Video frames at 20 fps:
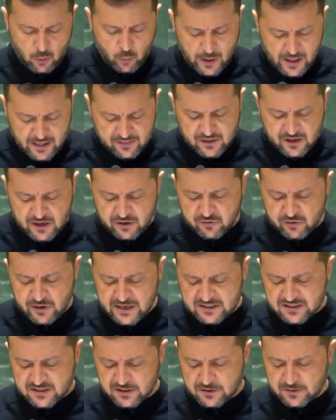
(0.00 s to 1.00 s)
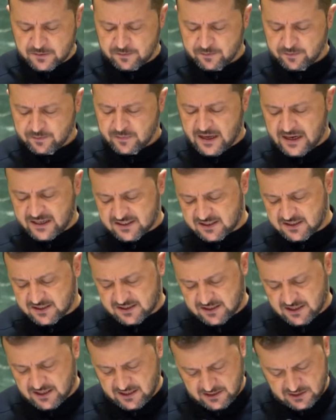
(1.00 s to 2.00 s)
When the aggressor
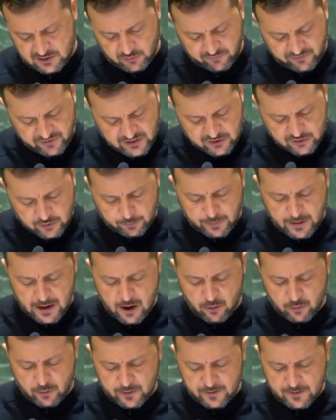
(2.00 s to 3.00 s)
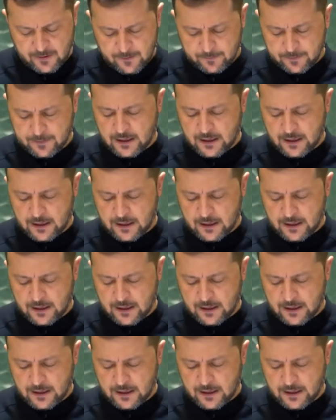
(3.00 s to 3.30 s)
exercises veto power,